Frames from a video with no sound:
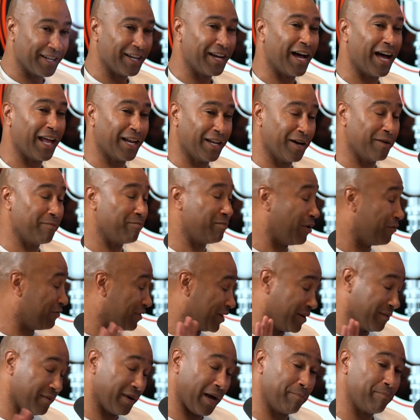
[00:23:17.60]
Yeah, I love both of
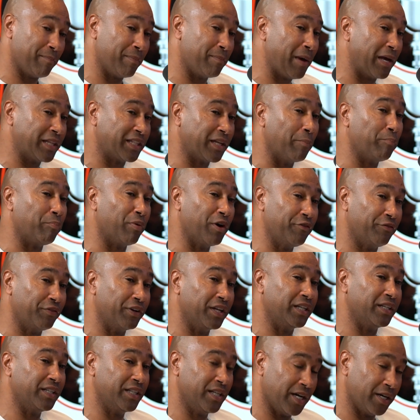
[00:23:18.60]
them. I met them
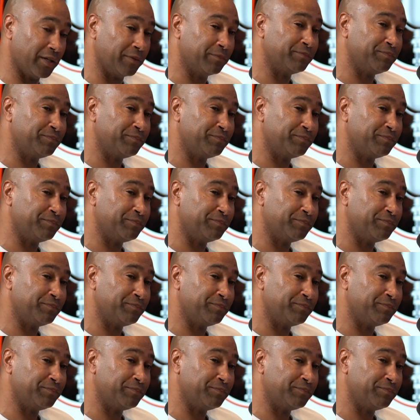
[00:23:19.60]
briefly. Yeah.